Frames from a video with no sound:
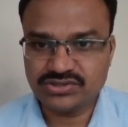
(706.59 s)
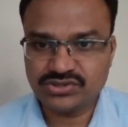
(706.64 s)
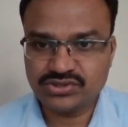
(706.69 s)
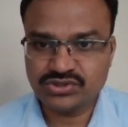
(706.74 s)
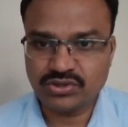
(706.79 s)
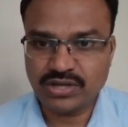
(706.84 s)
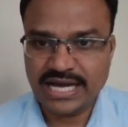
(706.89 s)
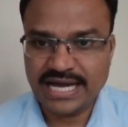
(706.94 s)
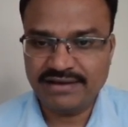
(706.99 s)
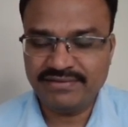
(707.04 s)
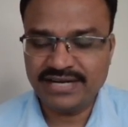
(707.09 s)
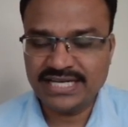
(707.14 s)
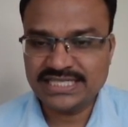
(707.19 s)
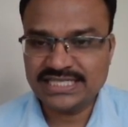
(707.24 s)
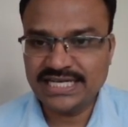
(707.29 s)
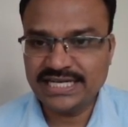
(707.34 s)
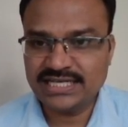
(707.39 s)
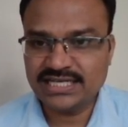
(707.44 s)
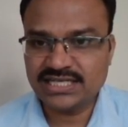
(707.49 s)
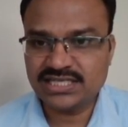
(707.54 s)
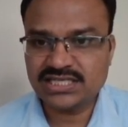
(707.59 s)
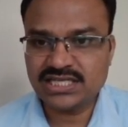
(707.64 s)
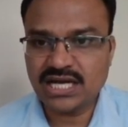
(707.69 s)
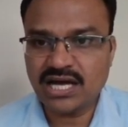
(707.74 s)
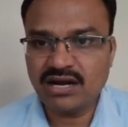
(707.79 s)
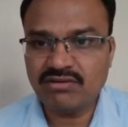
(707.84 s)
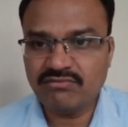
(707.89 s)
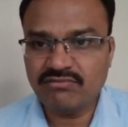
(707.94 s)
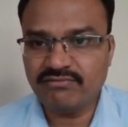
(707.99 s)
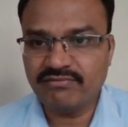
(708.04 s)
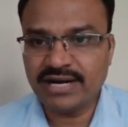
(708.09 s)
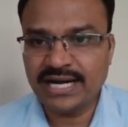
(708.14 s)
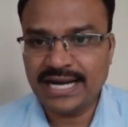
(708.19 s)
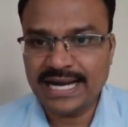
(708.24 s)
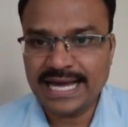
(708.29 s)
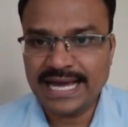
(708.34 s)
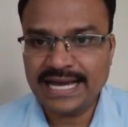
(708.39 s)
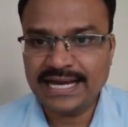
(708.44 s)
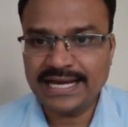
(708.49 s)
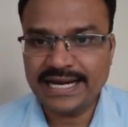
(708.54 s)
So average debtors are
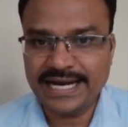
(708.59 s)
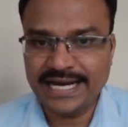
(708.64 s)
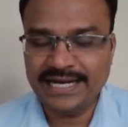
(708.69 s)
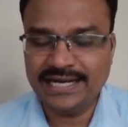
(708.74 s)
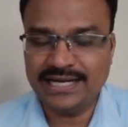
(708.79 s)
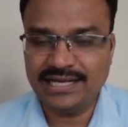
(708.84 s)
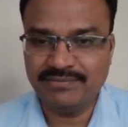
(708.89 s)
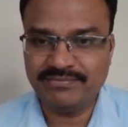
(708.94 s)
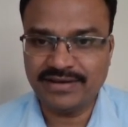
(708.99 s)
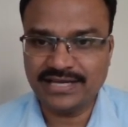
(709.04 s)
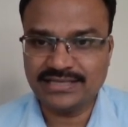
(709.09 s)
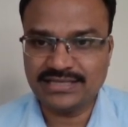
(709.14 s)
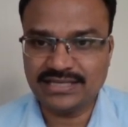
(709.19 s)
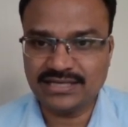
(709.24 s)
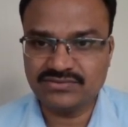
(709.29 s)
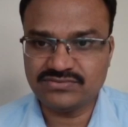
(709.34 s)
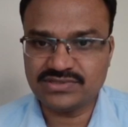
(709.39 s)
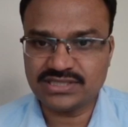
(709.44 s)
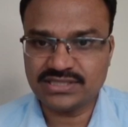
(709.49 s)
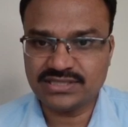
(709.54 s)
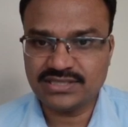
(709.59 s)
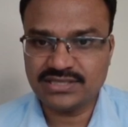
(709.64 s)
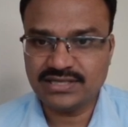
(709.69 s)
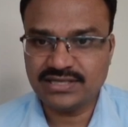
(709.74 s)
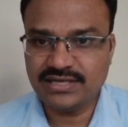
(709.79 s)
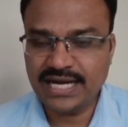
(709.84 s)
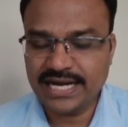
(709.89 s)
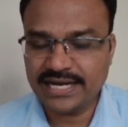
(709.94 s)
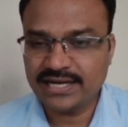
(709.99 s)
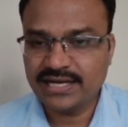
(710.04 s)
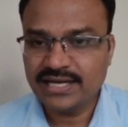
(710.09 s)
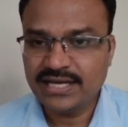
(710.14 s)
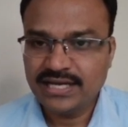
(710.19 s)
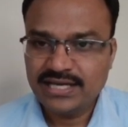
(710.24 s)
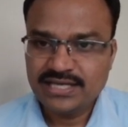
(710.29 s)
1,85,000, right?